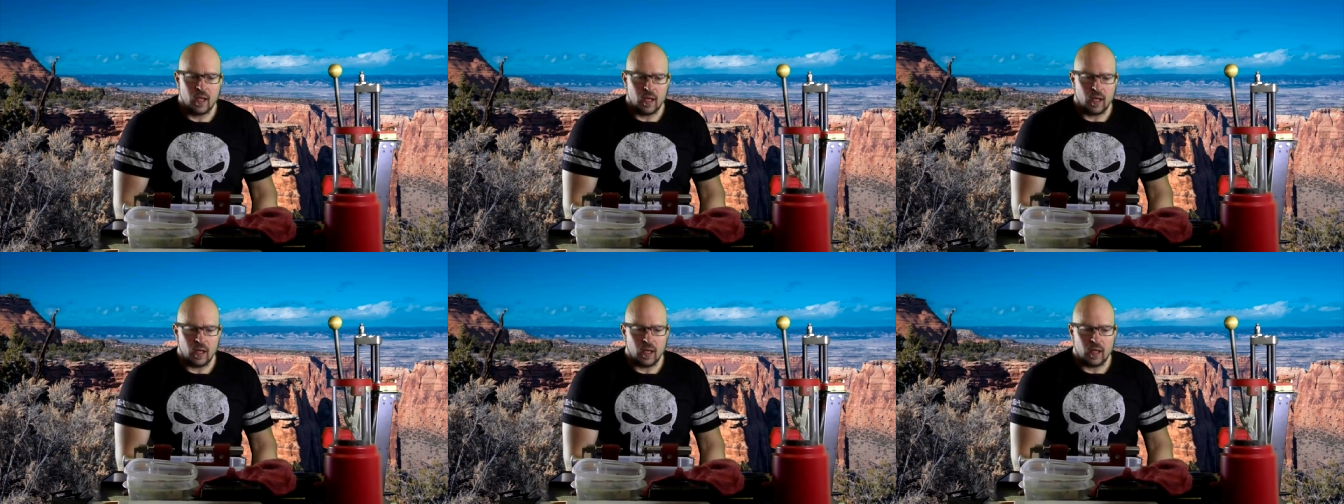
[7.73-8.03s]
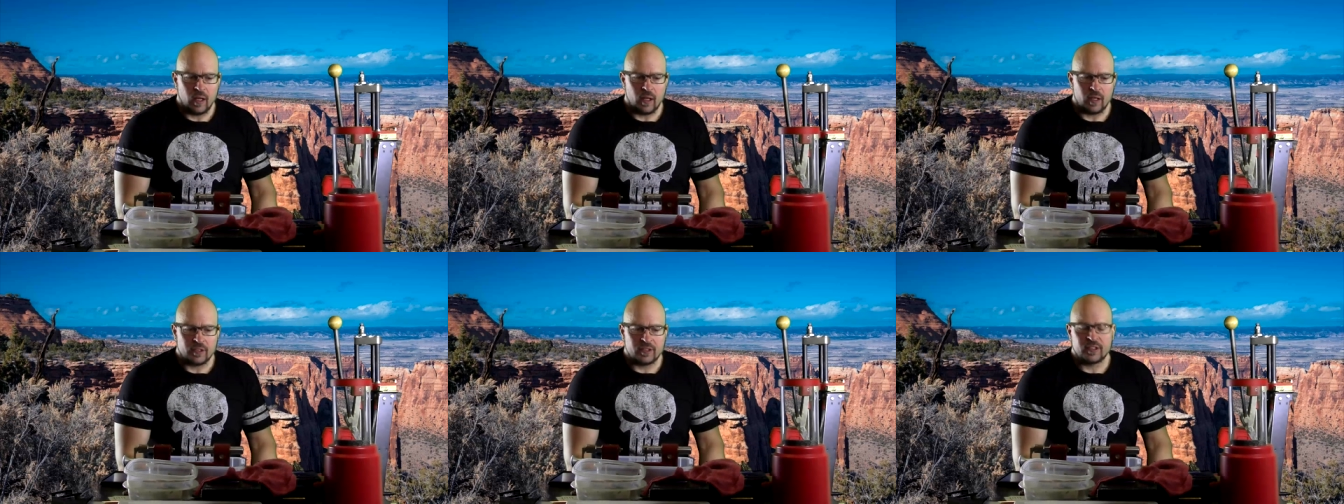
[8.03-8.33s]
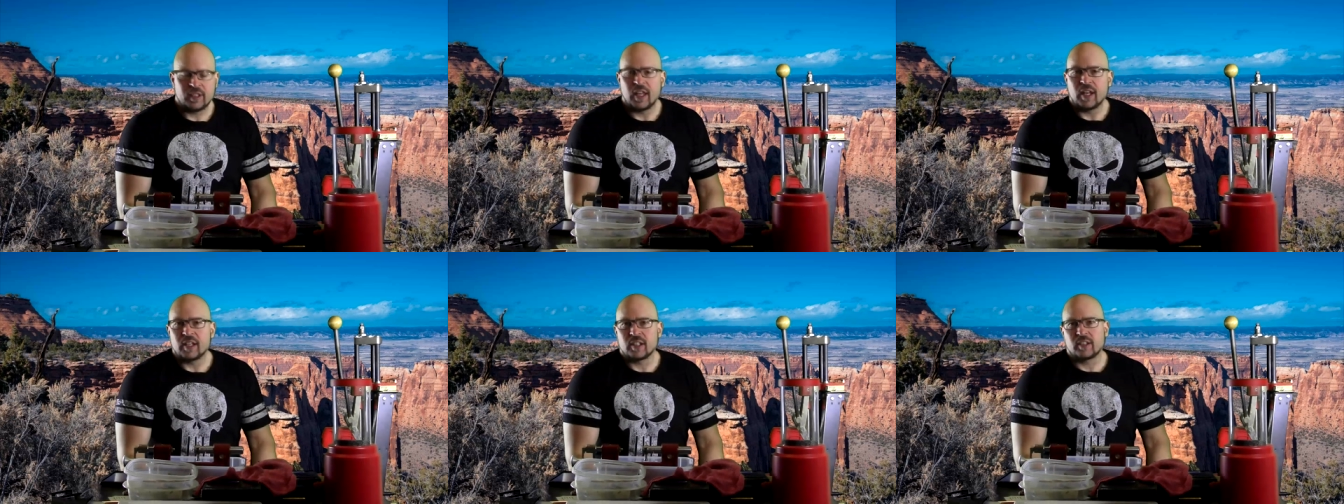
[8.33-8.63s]
uh,
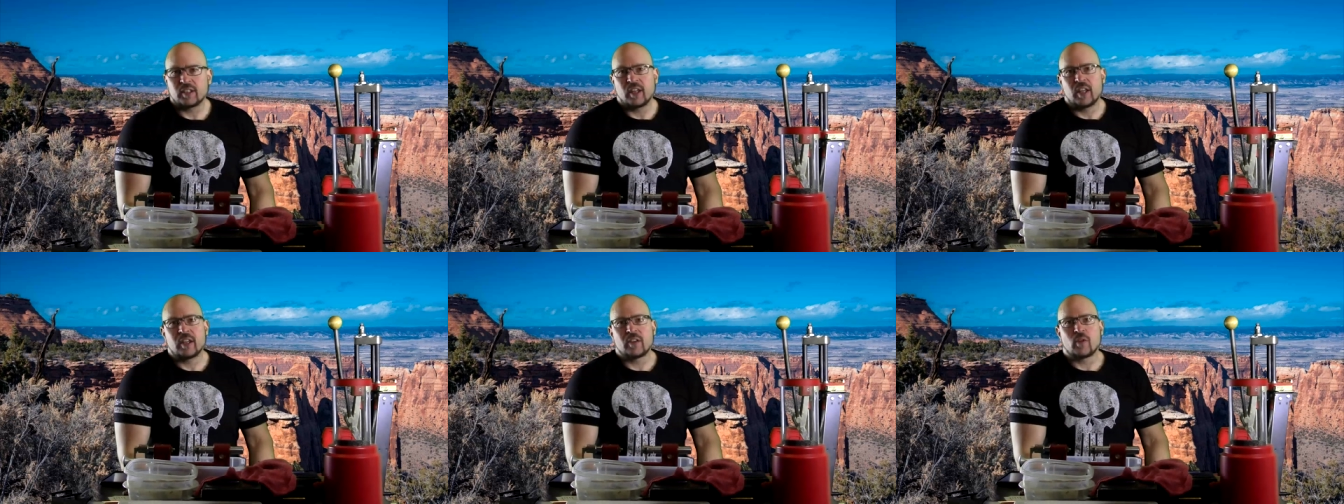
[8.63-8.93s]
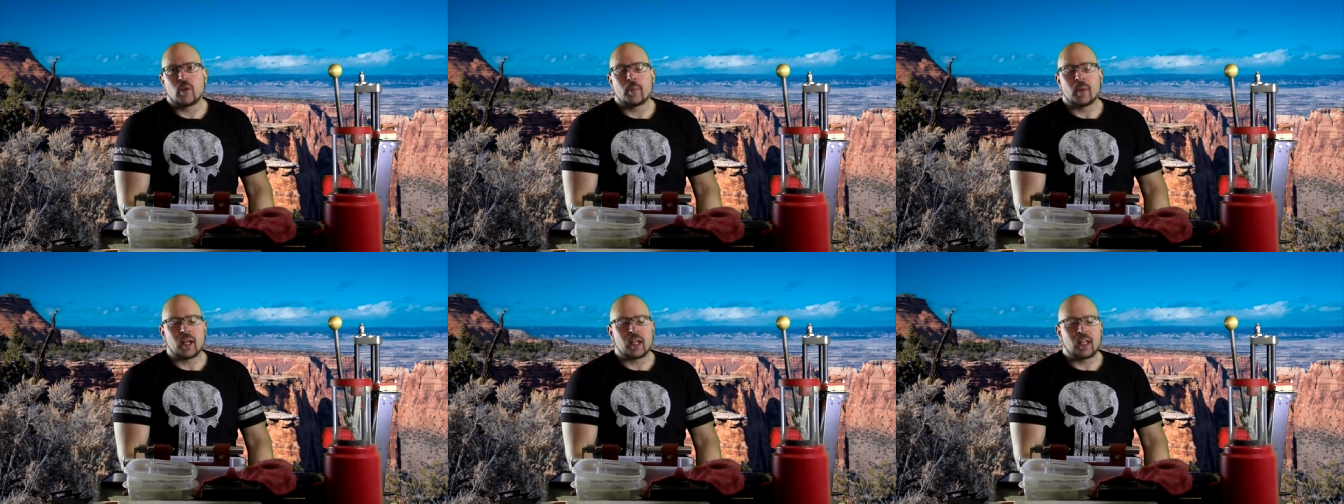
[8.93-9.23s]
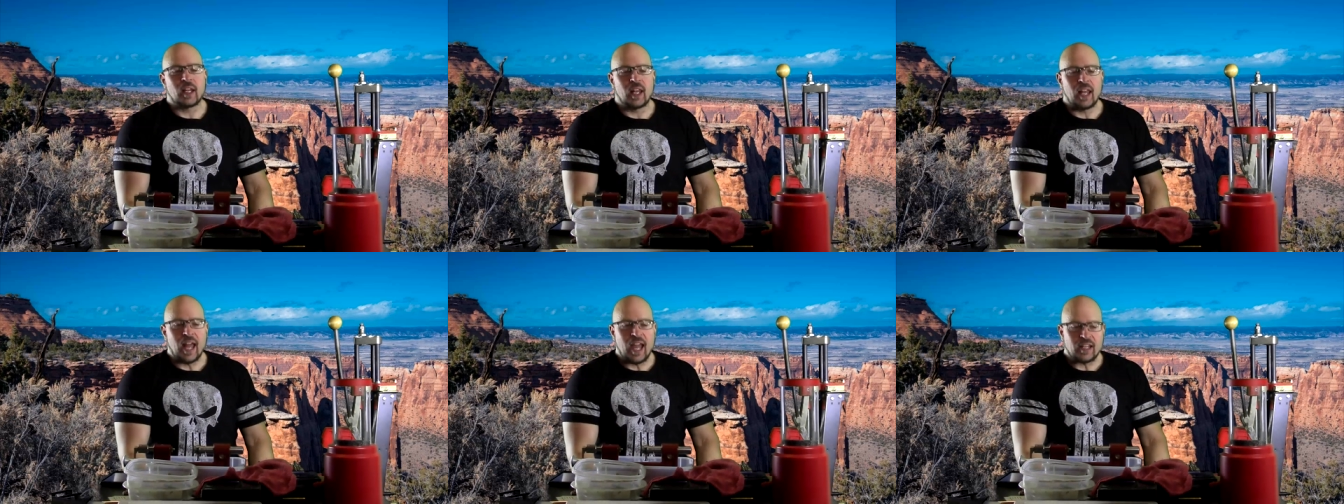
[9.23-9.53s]
aesthetics thing from a
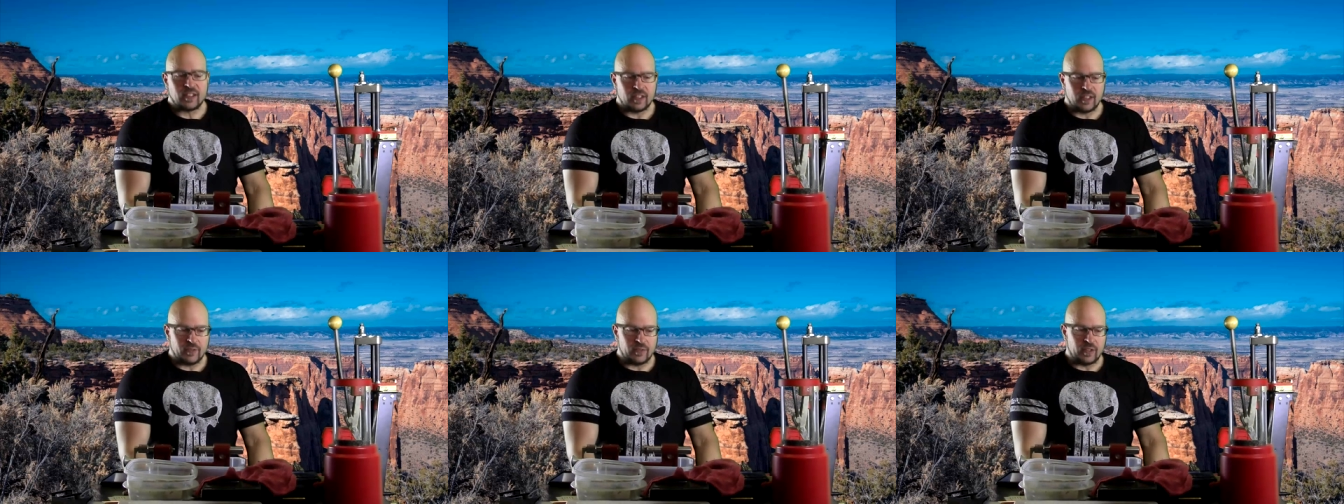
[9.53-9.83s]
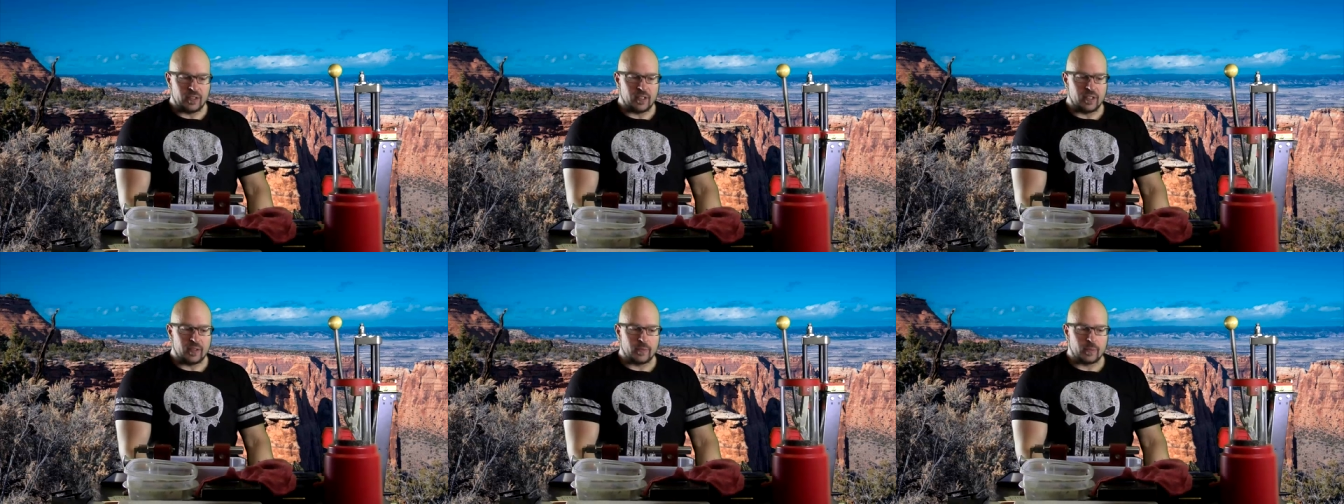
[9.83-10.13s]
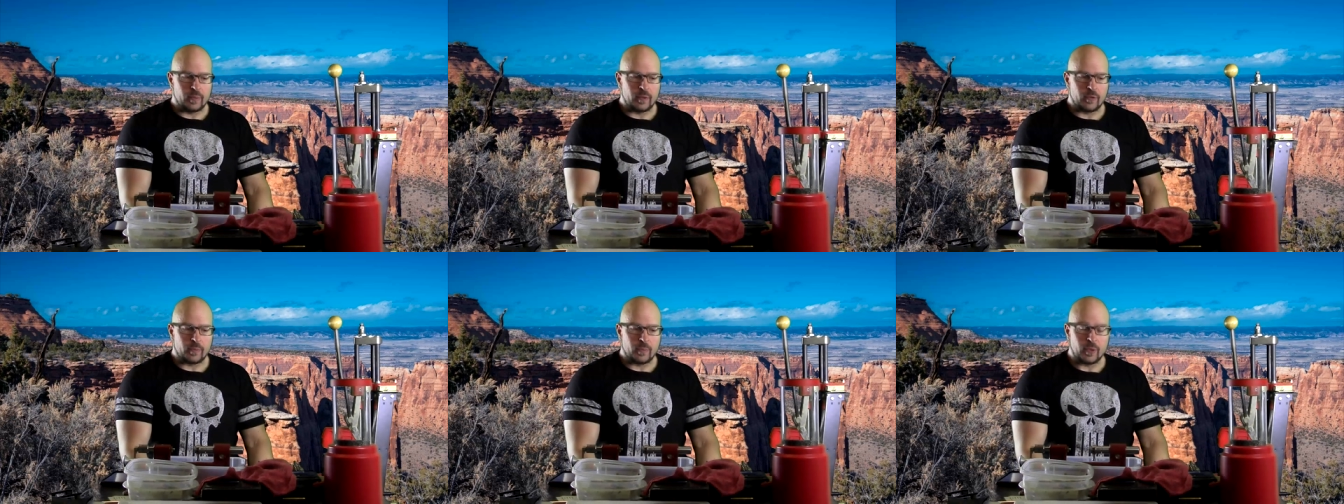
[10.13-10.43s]
classic physique
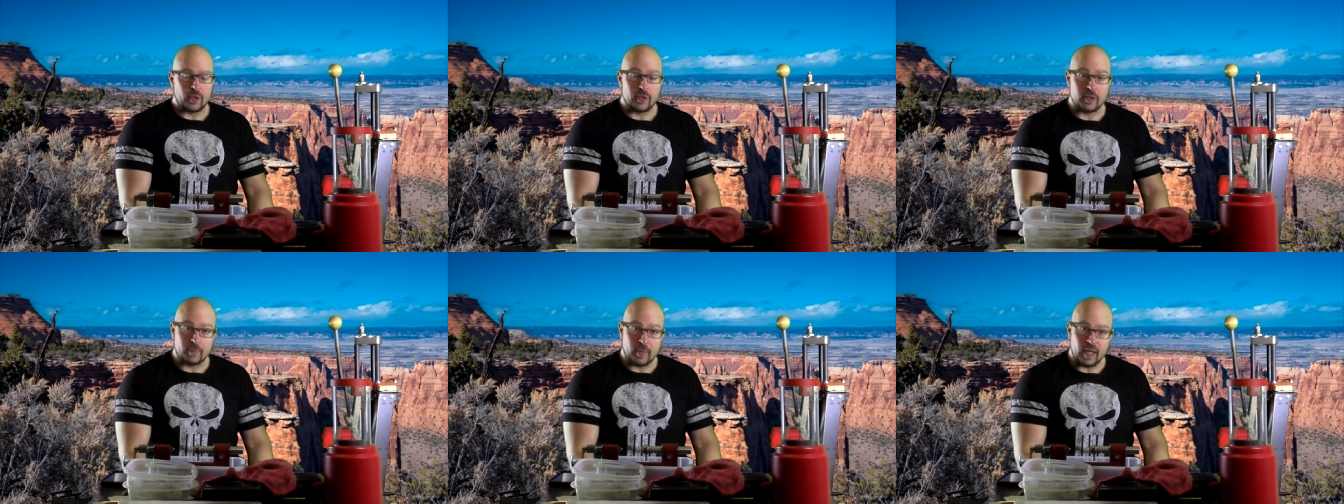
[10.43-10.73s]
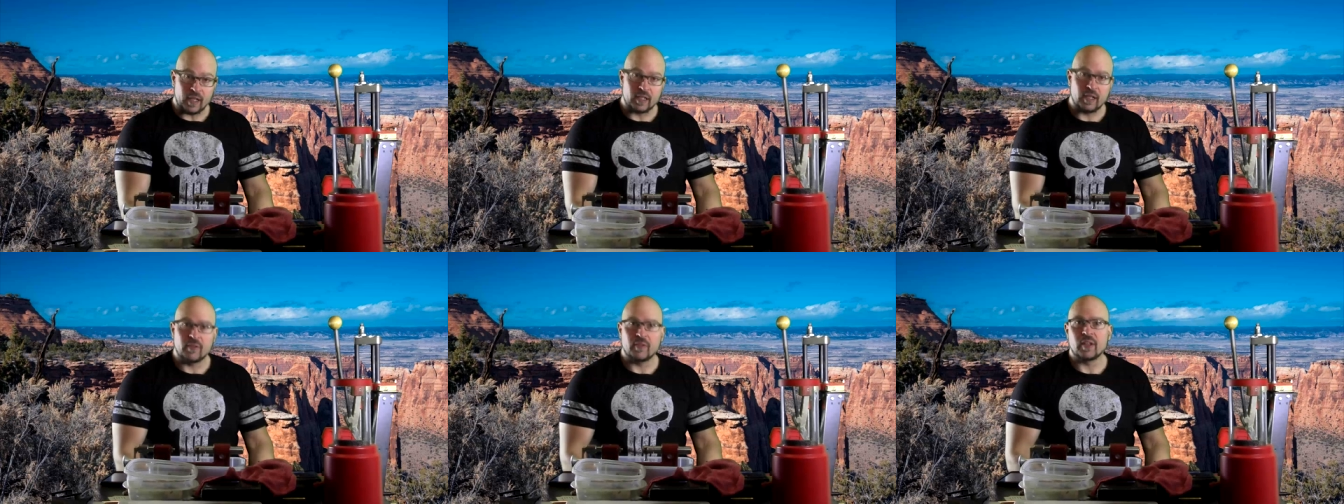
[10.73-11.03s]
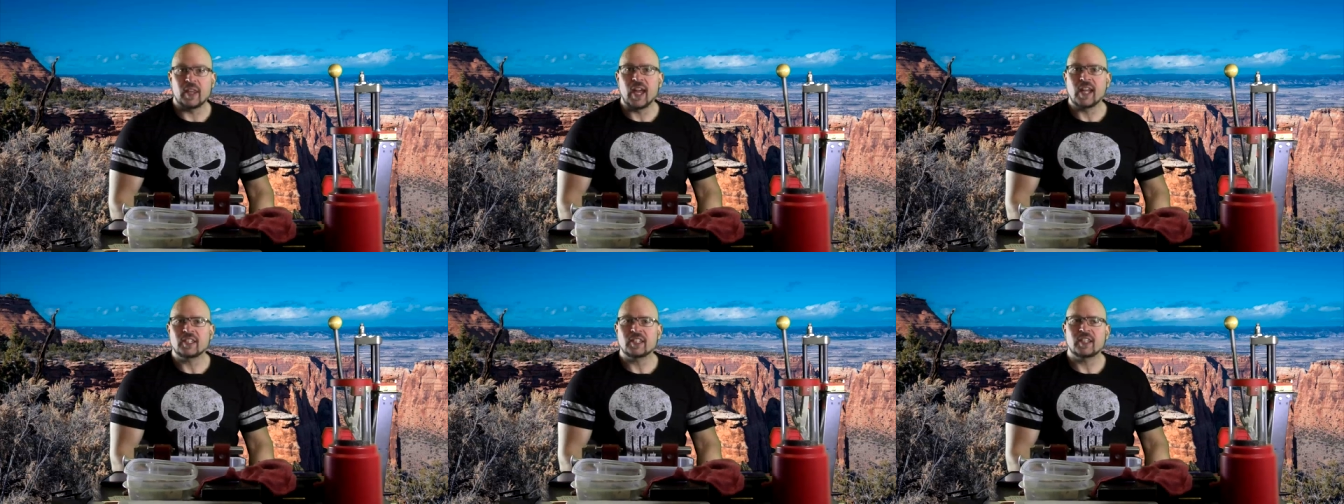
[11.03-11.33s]
perspective,
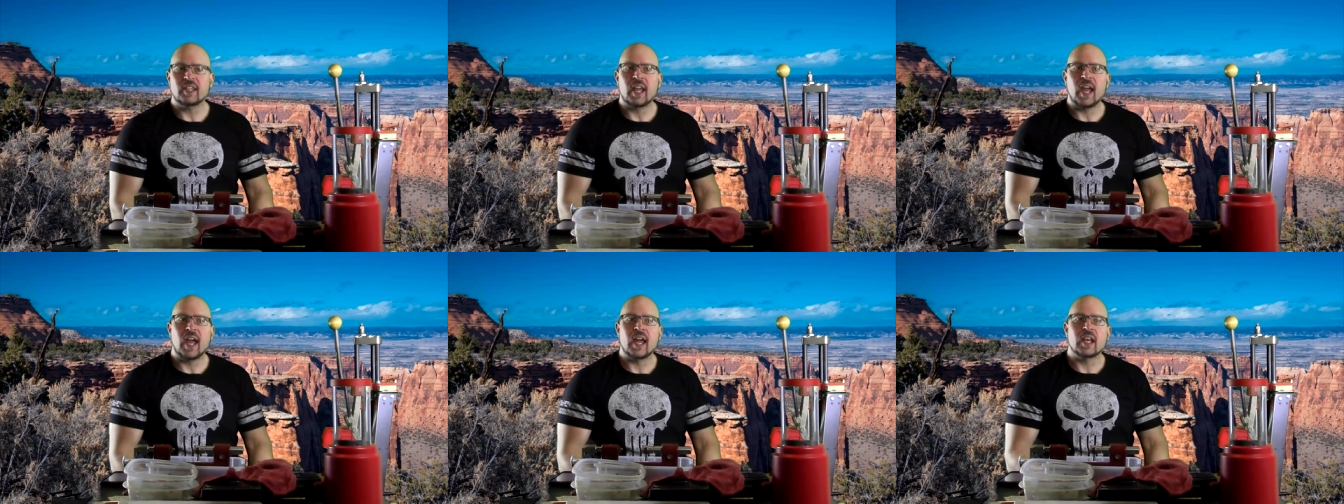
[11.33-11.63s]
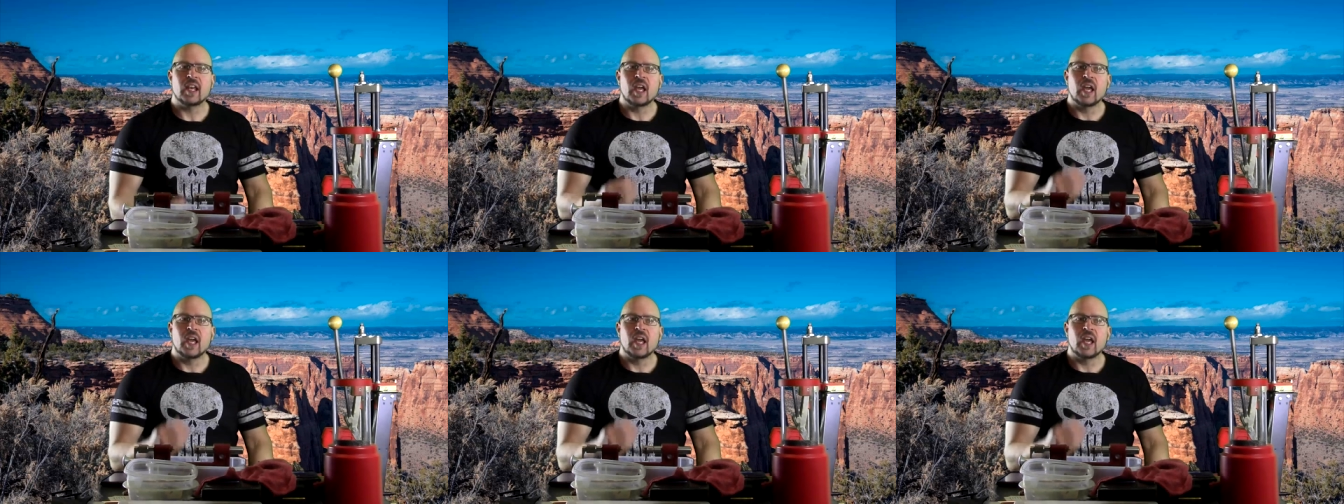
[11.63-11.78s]
and that's that